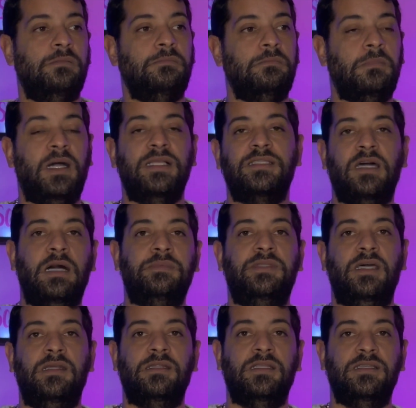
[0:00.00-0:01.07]
my top
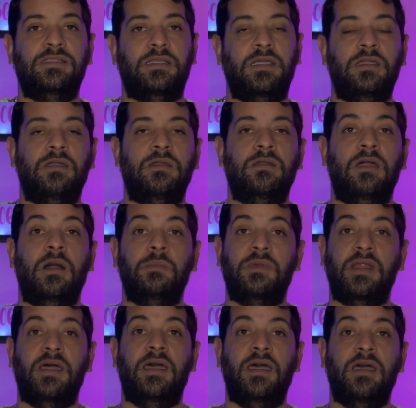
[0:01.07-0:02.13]
10 list here, I'm going
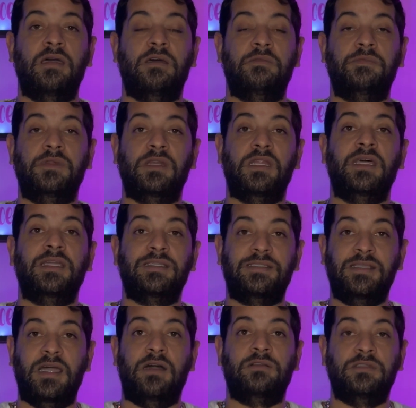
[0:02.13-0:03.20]
to have the links
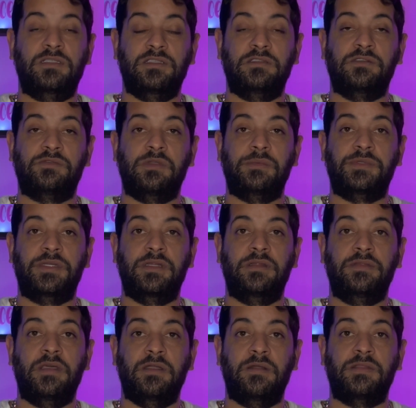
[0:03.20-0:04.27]
down in the
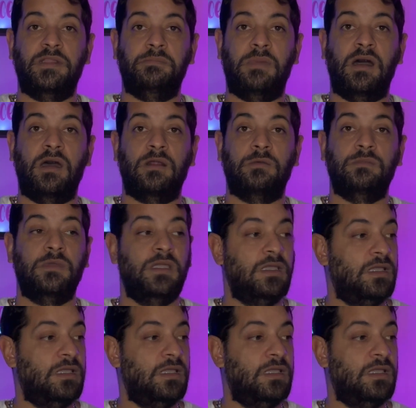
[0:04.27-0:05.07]
description there at the bottom.